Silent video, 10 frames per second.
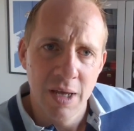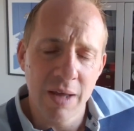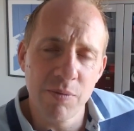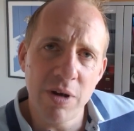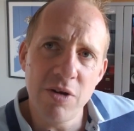
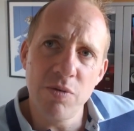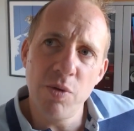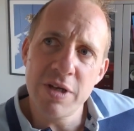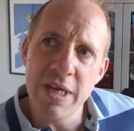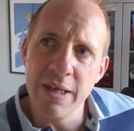And when you were
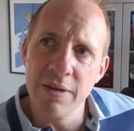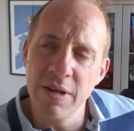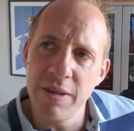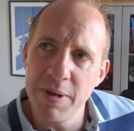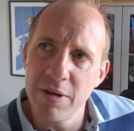working,
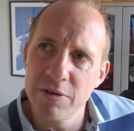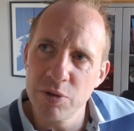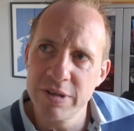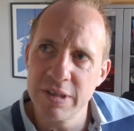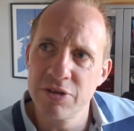the other bit I was
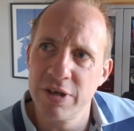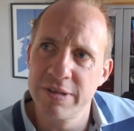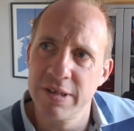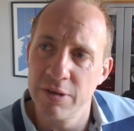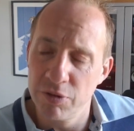always
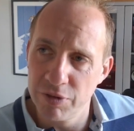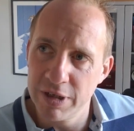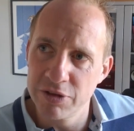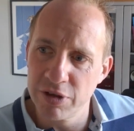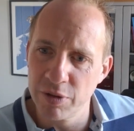interested in, or
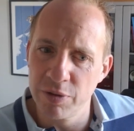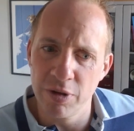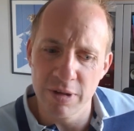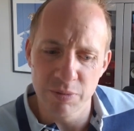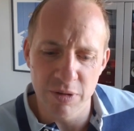really interested with
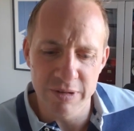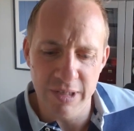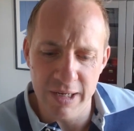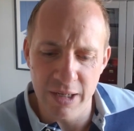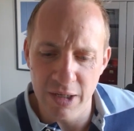you, is we were
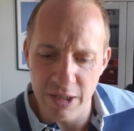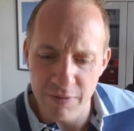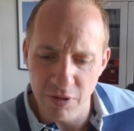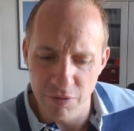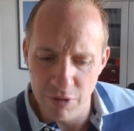saying earlier,
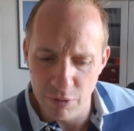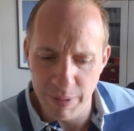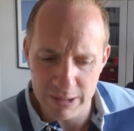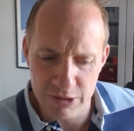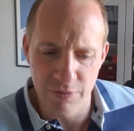you've got a real
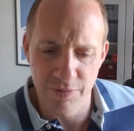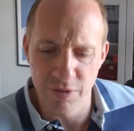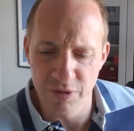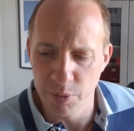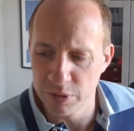passion for
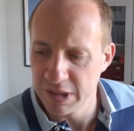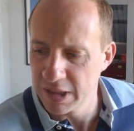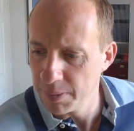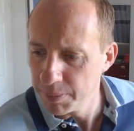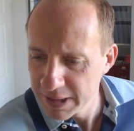supporting
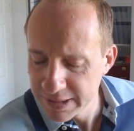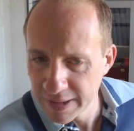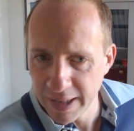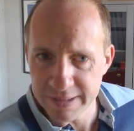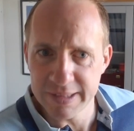companies
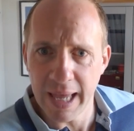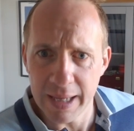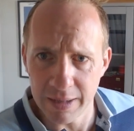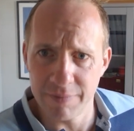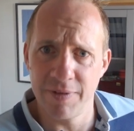in that
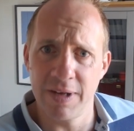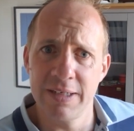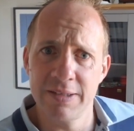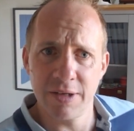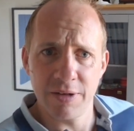scale up phase,
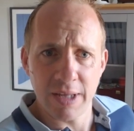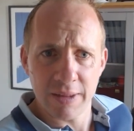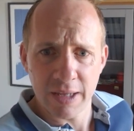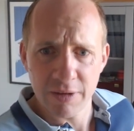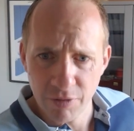so
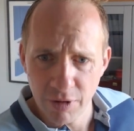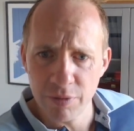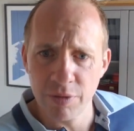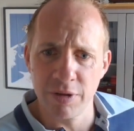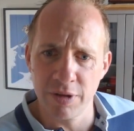that
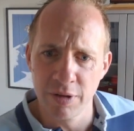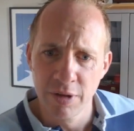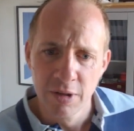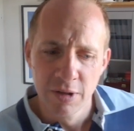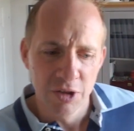growth,
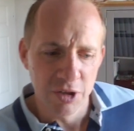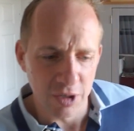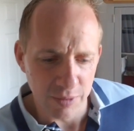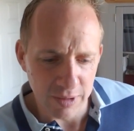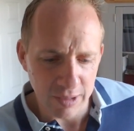
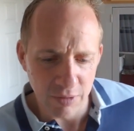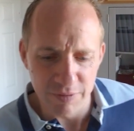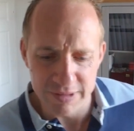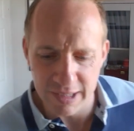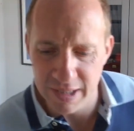and
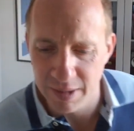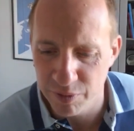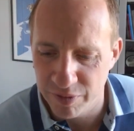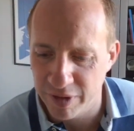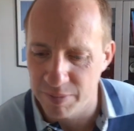obviously it comes
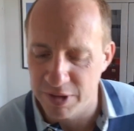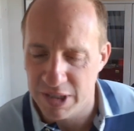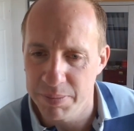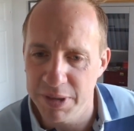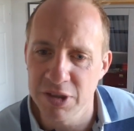with so much
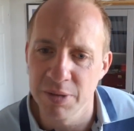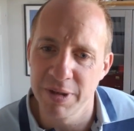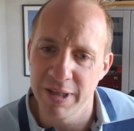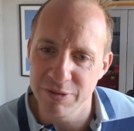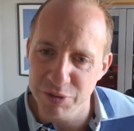ambition,
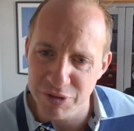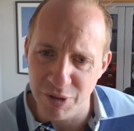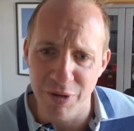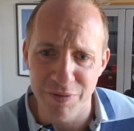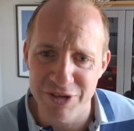but there's also
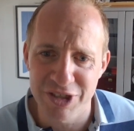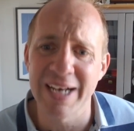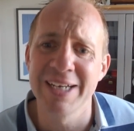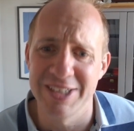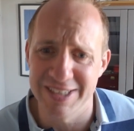a lot of
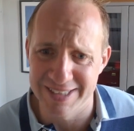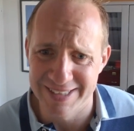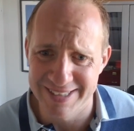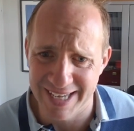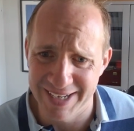challenges in
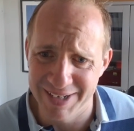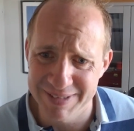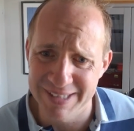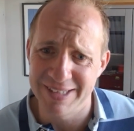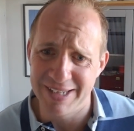scale
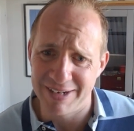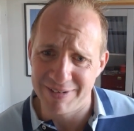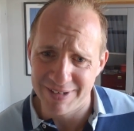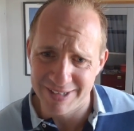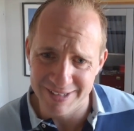ups, isn't
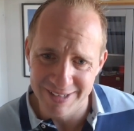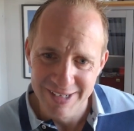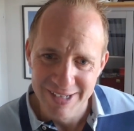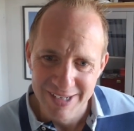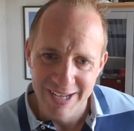there,
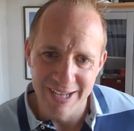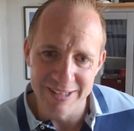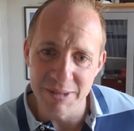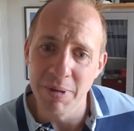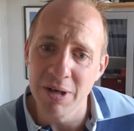
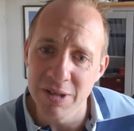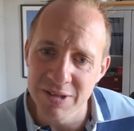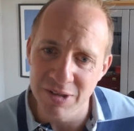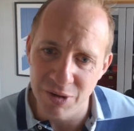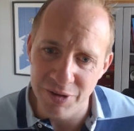and
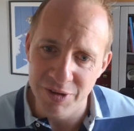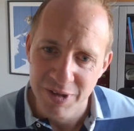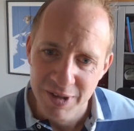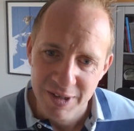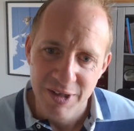demands on
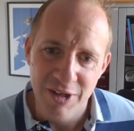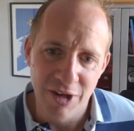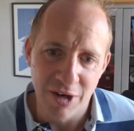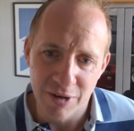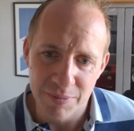
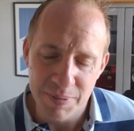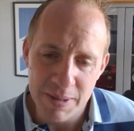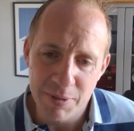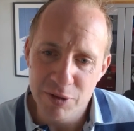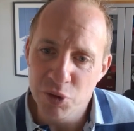
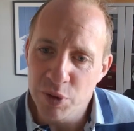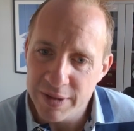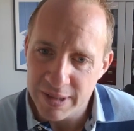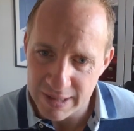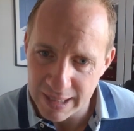people who
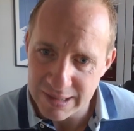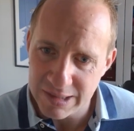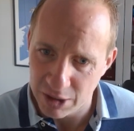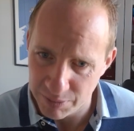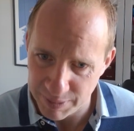join that
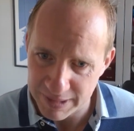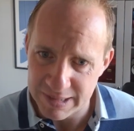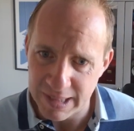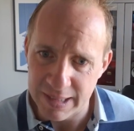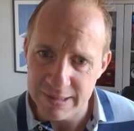type of
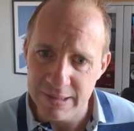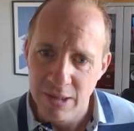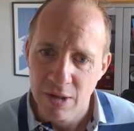business.